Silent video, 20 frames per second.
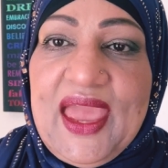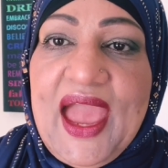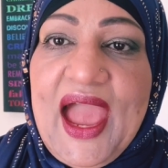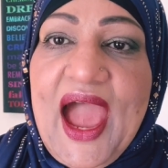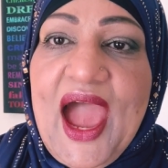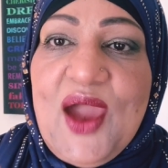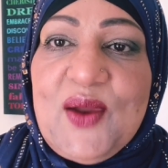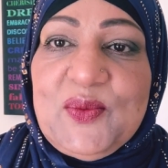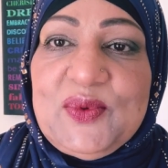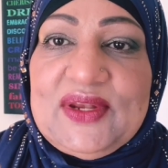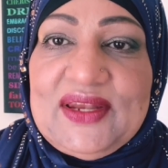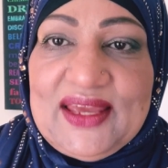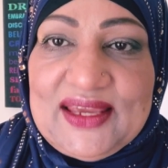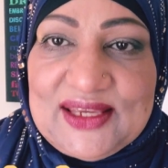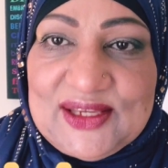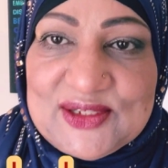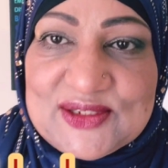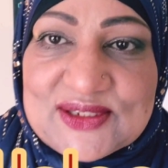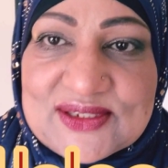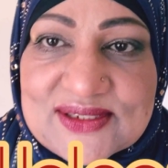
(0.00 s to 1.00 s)
I would
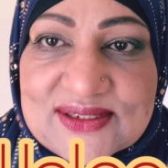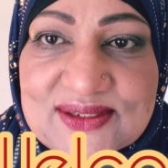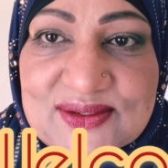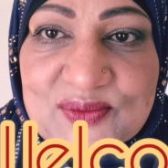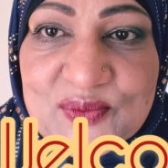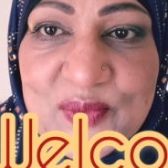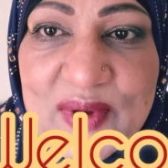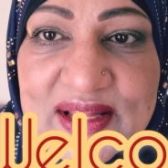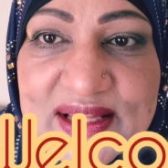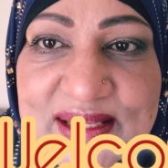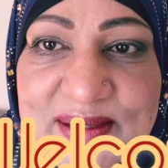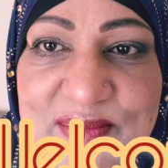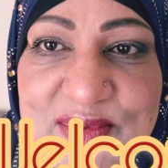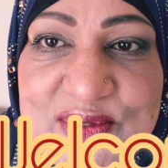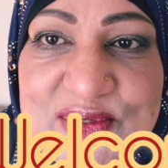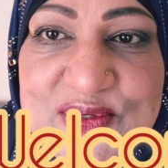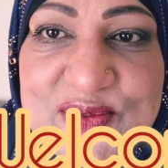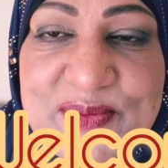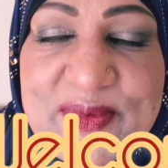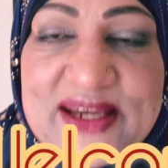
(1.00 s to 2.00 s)
like to welcome you
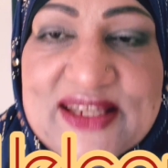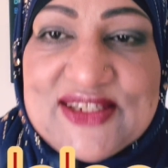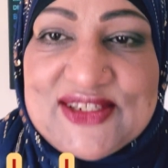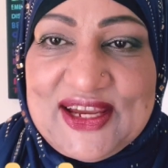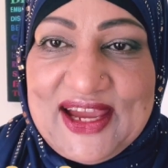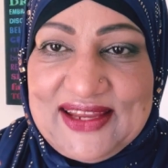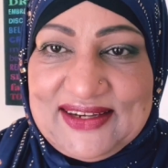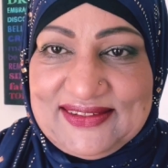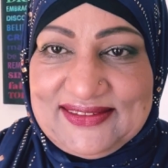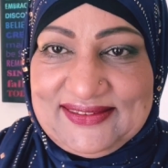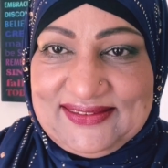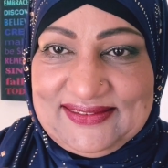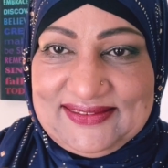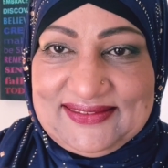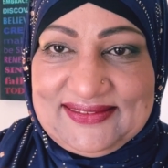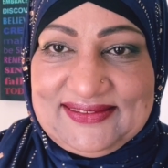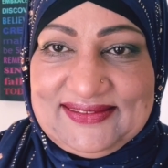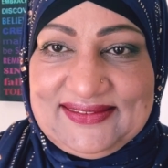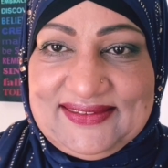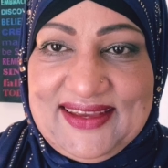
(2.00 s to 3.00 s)
to my channel,
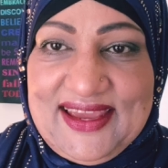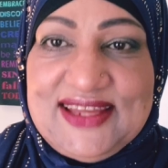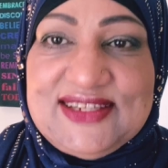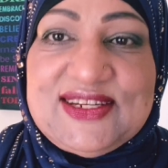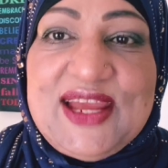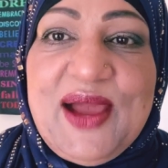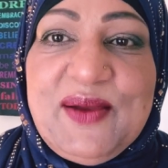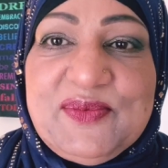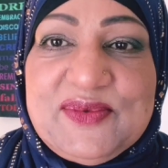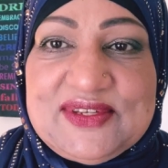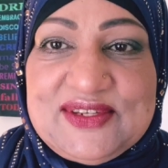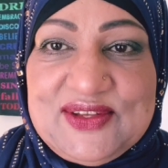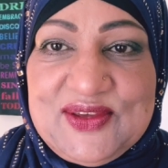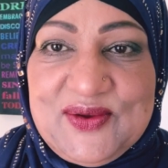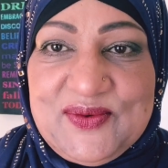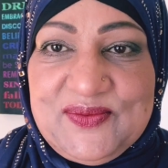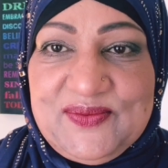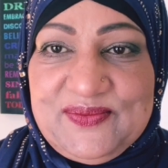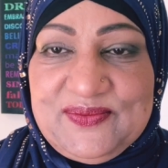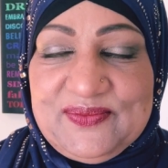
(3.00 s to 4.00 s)

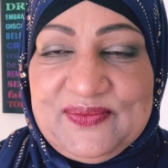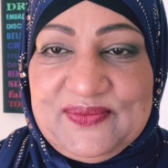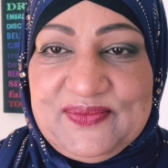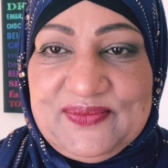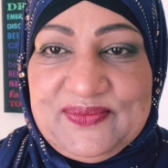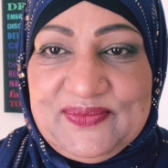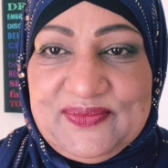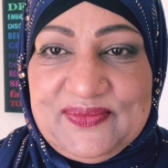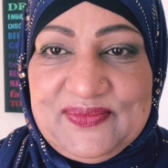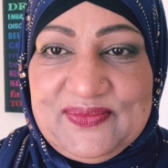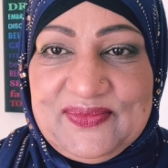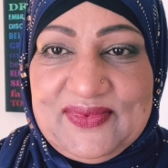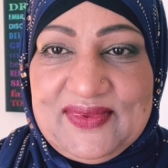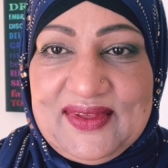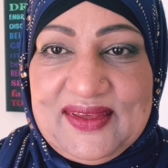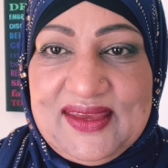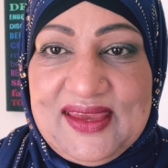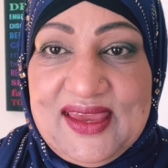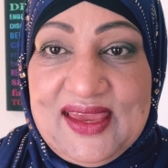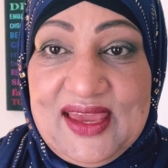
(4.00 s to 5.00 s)
Hijabz&You.
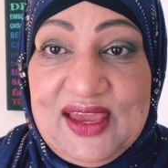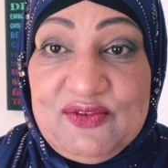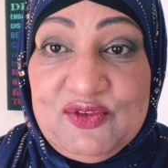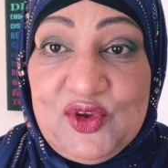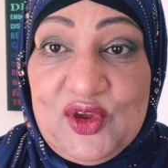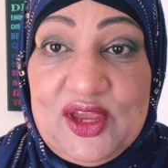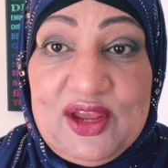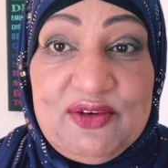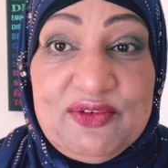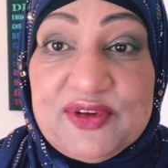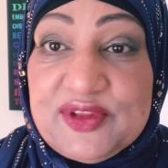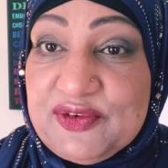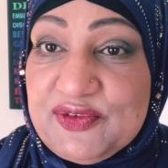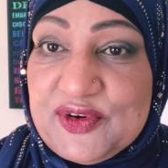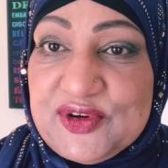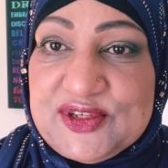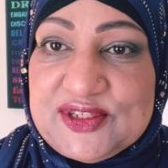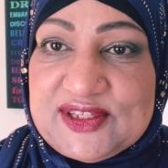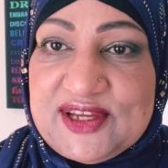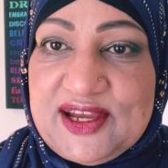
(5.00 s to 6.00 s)
If you're here for the
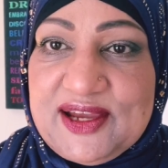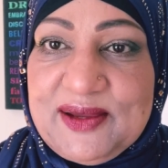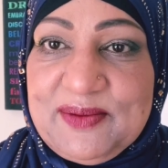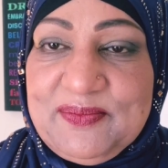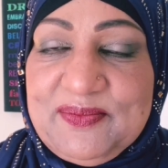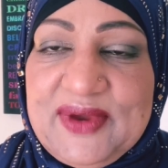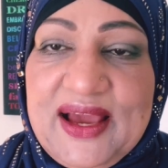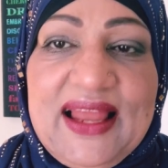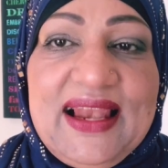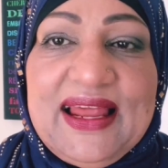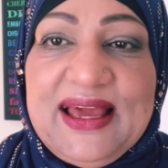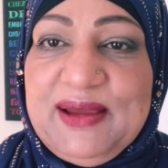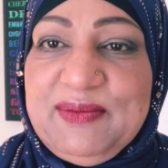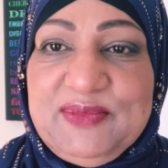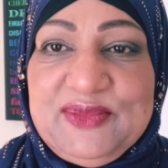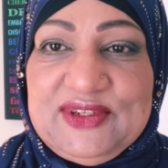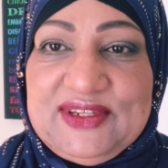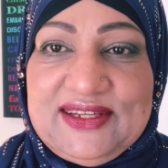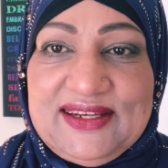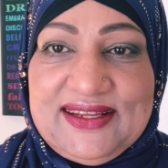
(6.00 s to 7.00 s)
first time,
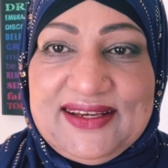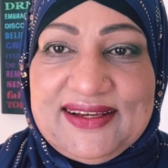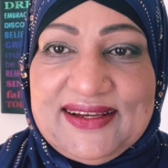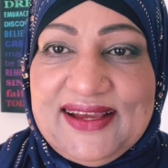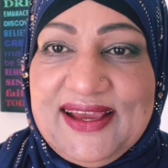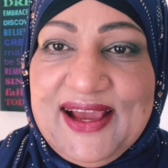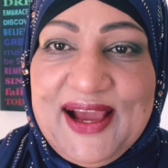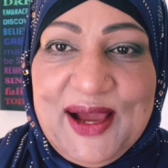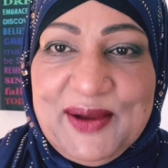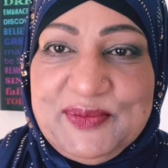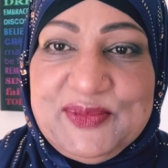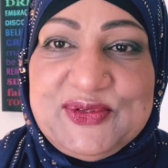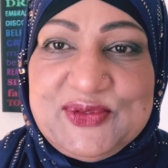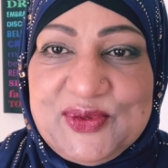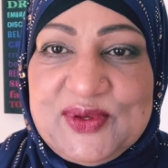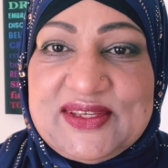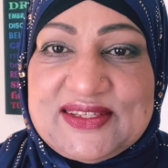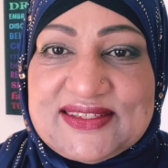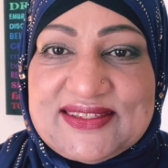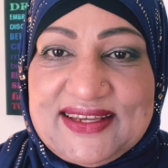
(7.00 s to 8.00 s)
alhamdulillah, I'm so
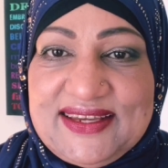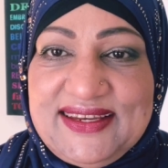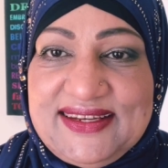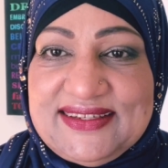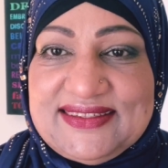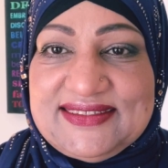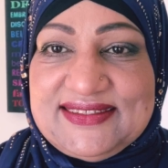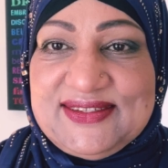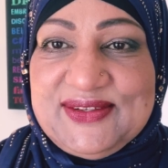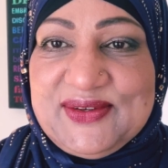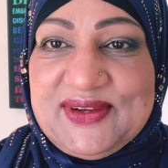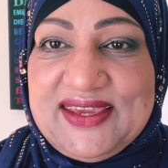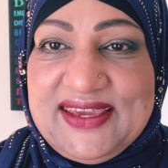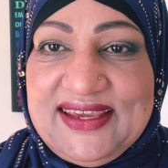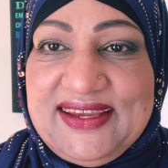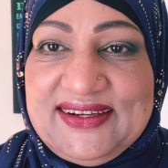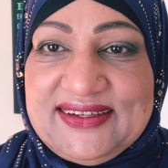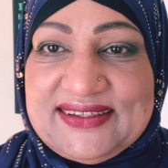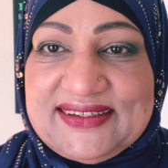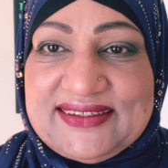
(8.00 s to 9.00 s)
excited you're
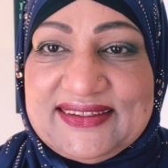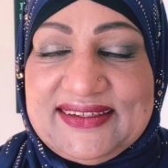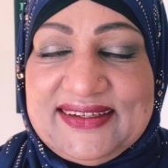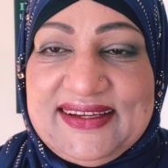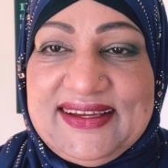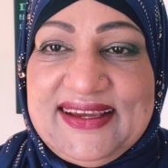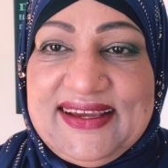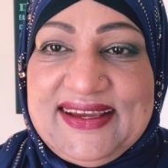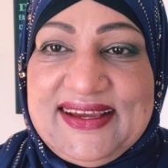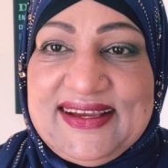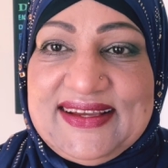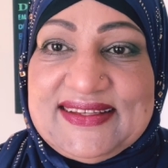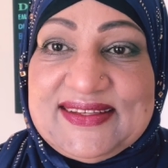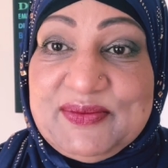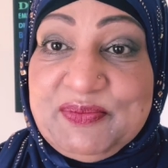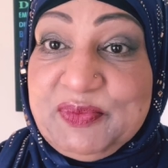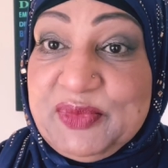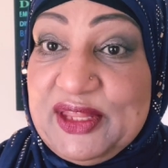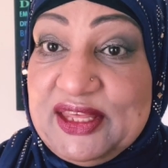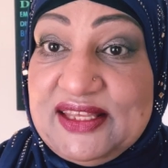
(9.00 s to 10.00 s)
here. So
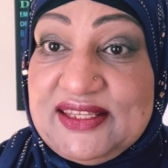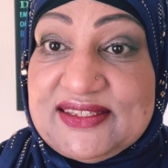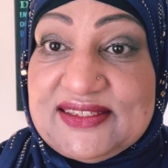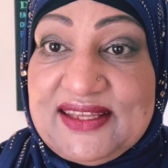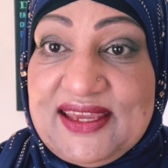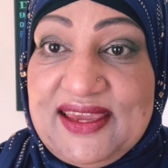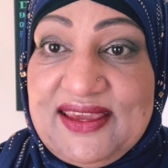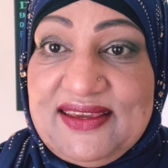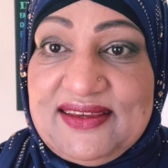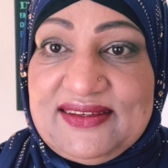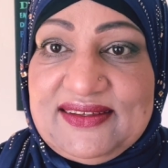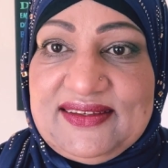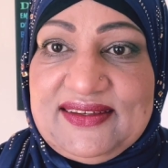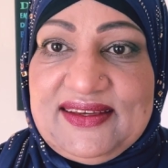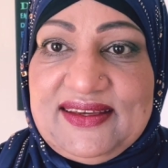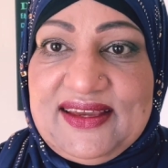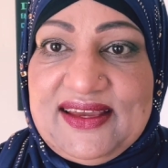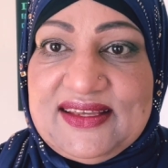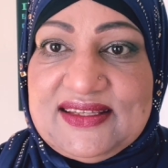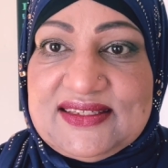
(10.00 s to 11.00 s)
please stay.
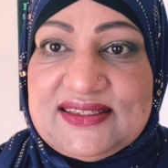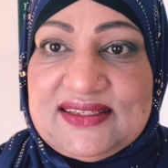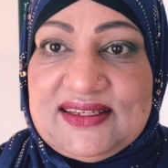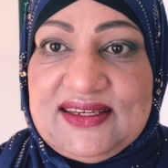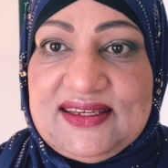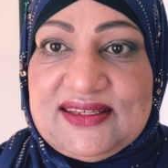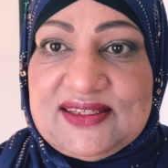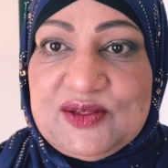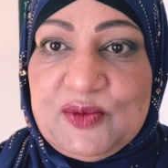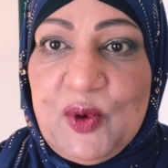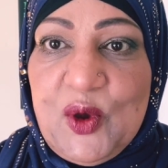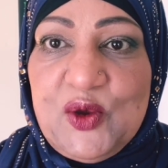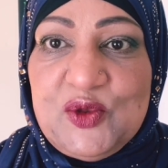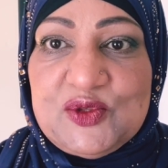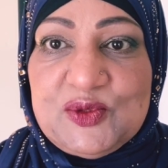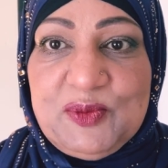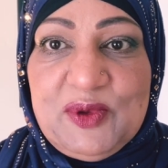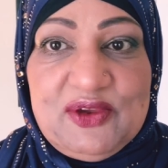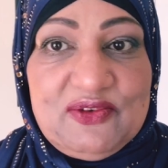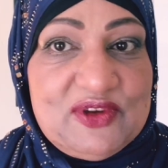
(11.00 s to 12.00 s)
It's supposed
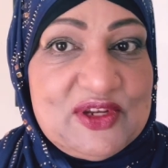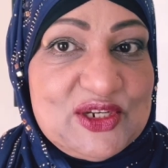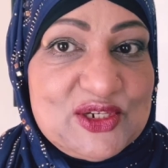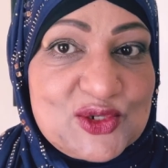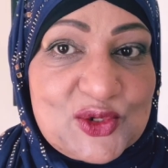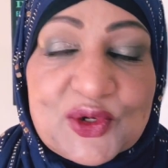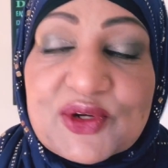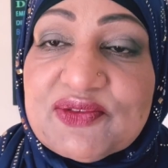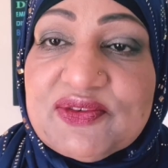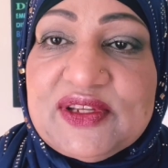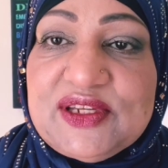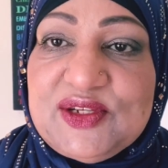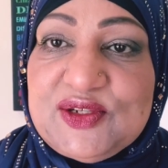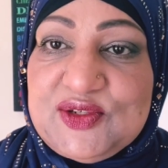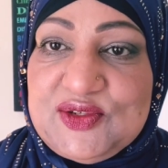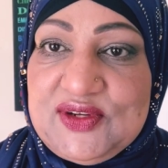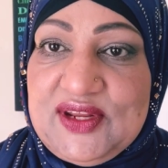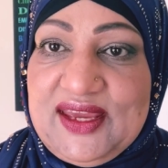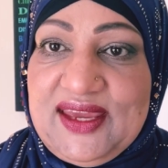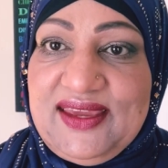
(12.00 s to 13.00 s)
to be a very short video
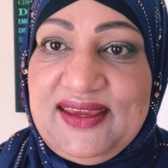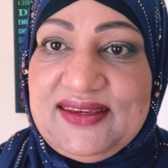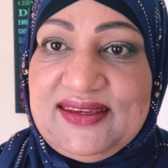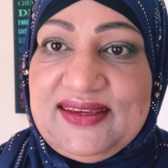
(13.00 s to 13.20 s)
today.